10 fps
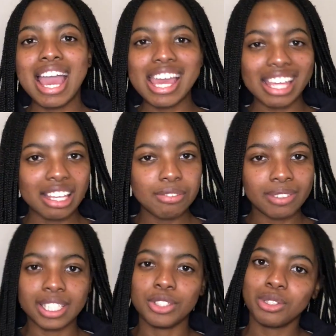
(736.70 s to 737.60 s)
If I
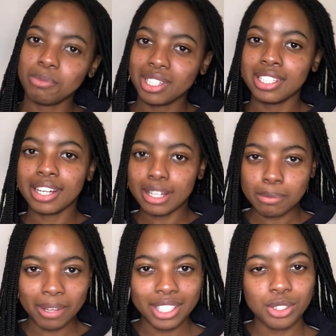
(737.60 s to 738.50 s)
get too many, I
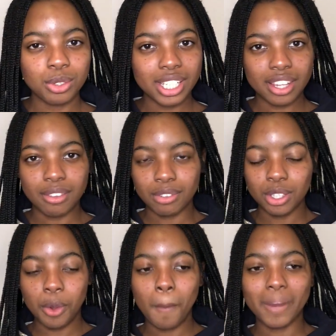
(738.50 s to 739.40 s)
might do another
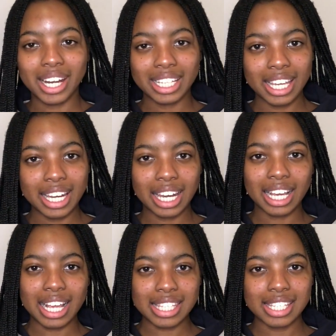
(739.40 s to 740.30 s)
video, but again, like I
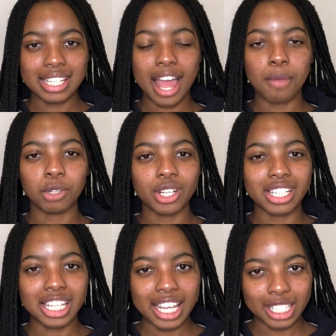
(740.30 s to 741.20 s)
said, I'm not an
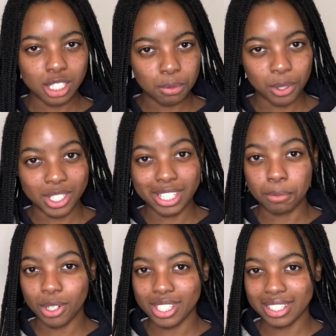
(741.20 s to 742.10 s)
expert in
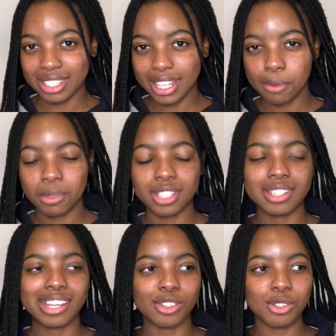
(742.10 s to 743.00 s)
personal statements. There
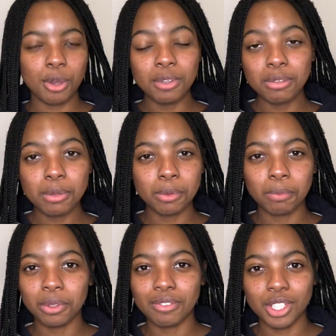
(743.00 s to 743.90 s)
are so many people
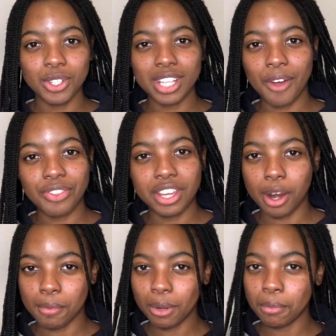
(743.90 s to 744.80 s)
put videos out there
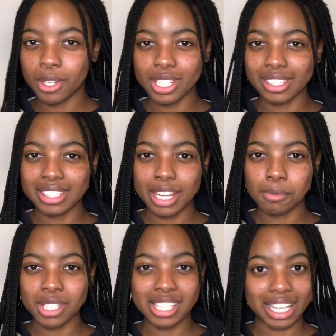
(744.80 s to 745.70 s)
about personal
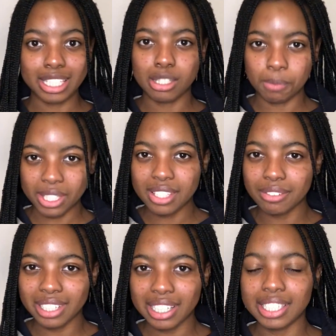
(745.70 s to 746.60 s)
statements, like
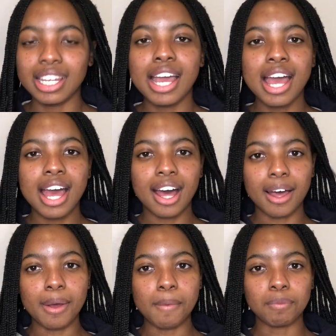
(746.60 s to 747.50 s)
specifically.
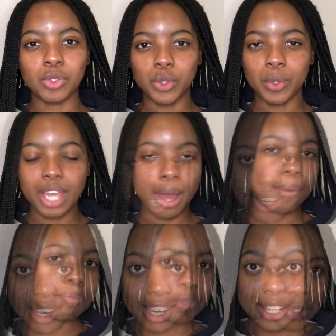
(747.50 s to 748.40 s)
So yeah,
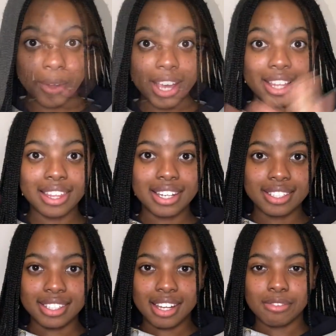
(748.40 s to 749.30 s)
anyway, that is
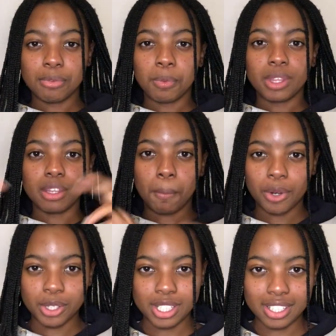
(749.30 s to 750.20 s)
enough with the
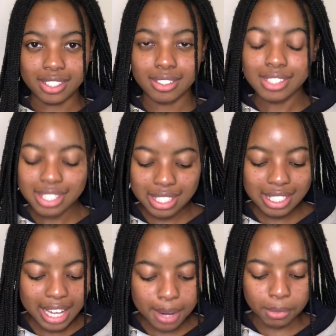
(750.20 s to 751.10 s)
personal
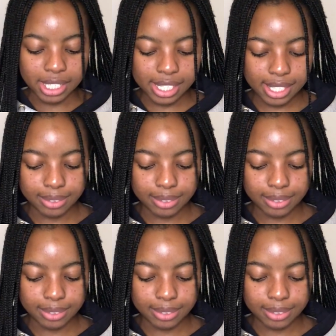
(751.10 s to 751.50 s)
statement.